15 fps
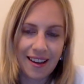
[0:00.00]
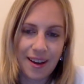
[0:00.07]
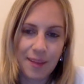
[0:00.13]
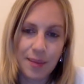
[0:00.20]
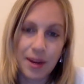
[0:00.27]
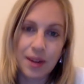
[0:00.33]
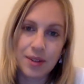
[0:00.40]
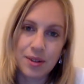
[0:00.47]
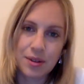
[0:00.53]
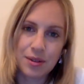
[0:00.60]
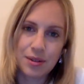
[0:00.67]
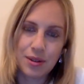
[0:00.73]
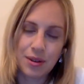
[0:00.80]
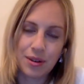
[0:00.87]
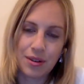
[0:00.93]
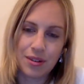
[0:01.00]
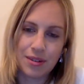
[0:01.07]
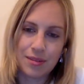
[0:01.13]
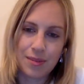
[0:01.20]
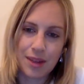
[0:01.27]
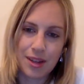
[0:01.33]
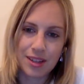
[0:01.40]
but I was also
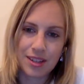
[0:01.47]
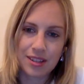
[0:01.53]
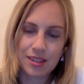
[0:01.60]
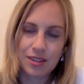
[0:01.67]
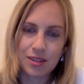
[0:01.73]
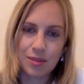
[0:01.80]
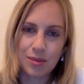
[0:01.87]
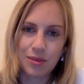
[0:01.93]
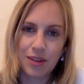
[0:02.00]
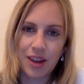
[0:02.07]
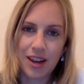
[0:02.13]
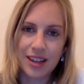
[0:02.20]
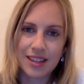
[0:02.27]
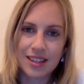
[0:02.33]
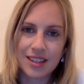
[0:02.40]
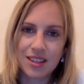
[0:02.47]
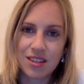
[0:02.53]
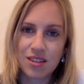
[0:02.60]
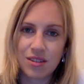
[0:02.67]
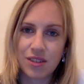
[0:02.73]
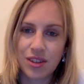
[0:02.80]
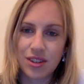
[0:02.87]
partially supervised at the
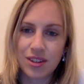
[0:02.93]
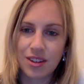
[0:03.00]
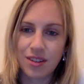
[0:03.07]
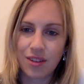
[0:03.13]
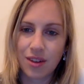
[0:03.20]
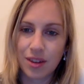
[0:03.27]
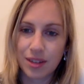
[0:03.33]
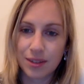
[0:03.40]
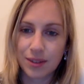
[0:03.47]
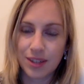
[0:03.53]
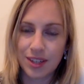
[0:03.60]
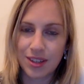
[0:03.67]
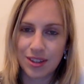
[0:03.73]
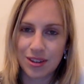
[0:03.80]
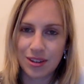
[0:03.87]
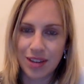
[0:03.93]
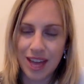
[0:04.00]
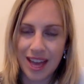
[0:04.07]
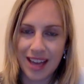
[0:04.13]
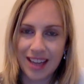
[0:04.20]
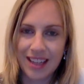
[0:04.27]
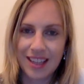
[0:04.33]
University of Oxford in the
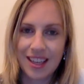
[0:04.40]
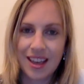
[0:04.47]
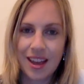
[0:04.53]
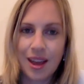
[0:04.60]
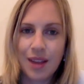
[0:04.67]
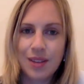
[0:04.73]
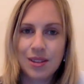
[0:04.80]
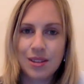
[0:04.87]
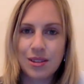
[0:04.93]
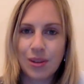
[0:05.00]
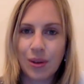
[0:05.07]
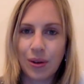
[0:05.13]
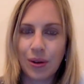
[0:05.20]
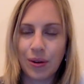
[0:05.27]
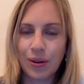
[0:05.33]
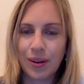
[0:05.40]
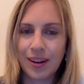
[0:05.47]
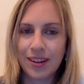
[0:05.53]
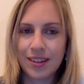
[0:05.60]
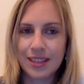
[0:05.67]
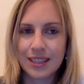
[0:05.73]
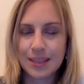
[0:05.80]
UK, so I
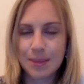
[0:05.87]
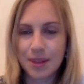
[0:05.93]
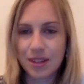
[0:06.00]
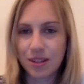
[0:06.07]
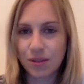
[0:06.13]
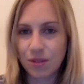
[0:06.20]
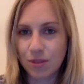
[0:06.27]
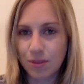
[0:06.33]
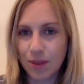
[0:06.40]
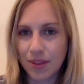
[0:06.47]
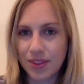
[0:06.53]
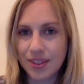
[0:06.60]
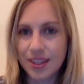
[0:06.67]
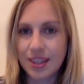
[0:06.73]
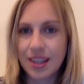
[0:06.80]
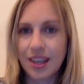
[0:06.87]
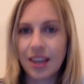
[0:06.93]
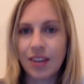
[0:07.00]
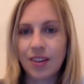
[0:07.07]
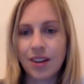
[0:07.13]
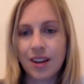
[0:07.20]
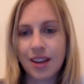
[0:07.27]
got to spend a few months a
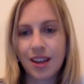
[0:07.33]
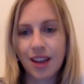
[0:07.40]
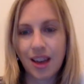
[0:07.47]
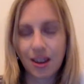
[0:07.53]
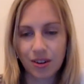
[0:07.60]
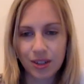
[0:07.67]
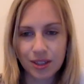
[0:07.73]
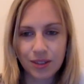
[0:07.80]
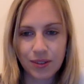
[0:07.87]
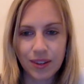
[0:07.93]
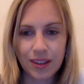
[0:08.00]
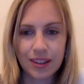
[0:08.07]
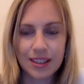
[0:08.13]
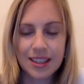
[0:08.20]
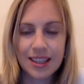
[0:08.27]
year at Oxford